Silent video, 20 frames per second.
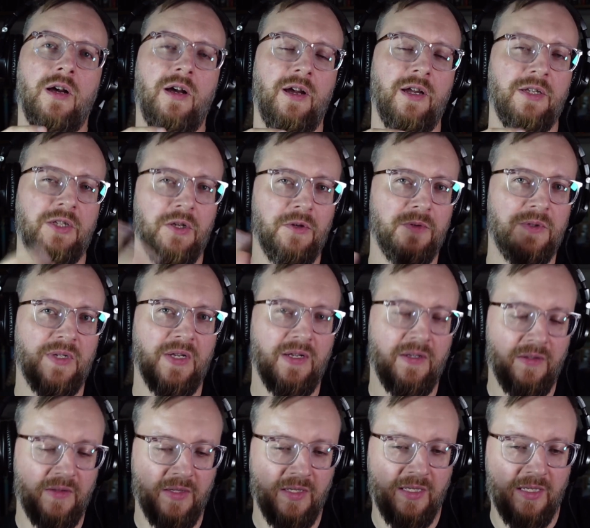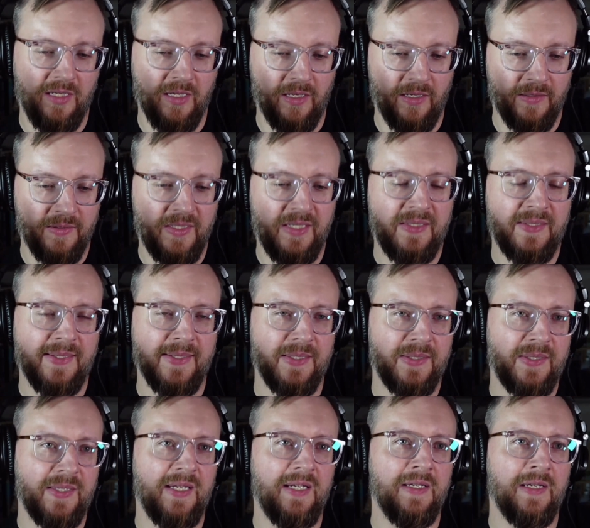using the
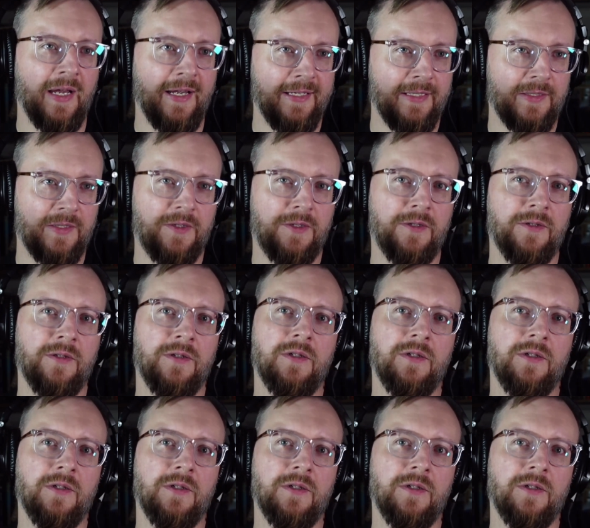DCC dice,